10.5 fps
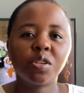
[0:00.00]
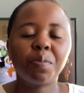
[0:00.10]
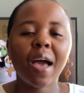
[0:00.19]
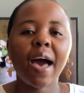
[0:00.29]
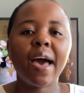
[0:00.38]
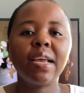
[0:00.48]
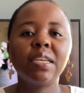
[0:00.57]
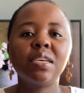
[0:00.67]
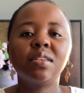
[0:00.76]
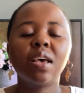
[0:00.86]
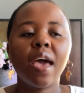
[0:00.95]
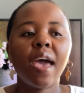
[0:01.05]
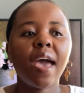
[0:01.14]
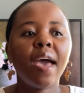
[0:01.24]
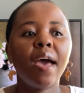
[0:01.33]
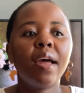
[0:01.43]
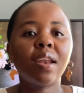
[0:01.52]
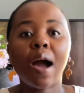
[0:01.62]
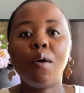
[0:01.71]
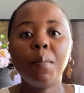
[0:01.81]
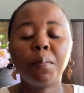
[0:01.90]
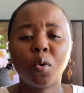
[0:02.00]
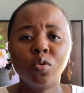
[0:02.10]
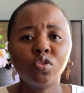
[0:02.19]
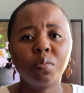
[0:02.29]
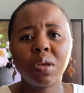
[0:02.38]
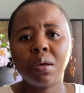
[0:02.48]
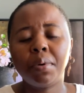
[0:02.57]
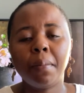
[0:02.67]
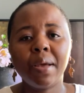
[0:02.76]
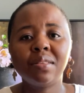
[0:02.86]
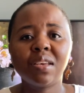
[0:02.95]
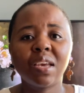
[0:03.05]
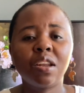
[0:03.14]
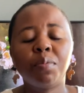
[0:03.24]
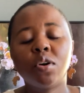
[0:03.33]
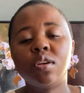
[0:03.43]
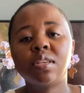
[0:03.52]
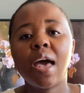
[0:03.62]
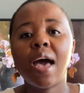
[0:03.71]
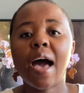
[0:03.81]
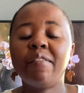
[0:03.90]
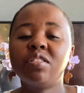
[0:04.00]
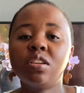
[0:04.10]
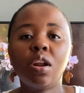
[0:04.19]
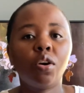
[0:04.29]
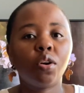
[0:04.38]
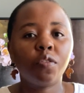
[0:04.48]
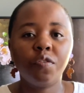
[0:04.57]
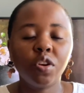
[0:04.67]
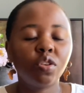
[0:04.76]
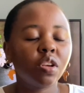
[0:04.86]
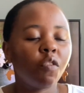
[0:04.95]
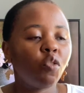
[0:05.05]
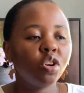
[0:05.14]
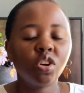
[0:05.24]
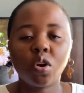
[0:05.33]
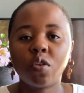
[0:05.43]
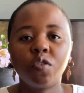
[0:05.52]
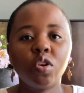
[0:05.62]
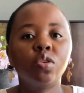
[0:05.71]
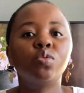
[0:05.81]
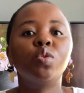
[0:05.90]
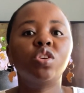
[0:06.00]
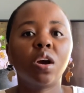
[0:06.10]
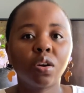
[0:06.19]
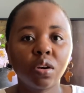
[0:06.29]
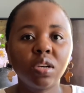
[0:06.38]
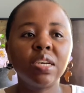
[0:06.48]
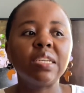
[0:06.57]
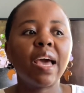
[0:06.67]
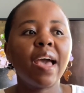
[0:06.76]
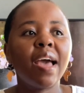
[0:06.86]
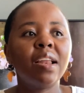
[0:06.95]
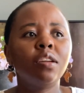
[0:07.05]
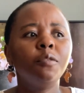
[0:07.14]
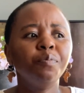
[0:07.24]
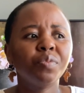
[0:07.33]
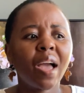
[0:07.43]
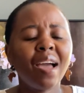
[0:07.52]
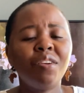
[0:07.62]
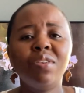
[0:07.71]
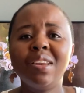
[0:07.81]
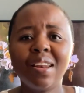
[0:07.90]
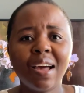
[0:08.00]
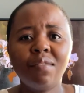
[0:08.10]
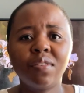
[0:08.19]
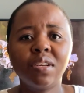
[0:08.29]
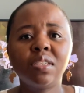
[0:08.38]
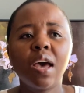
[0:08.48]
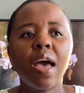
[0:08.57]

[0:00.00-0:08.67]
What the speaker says: behind this and how I'm going to be implementing it, because I've seen a lot of videos, I've watched a lot of videos which are good and I really love it,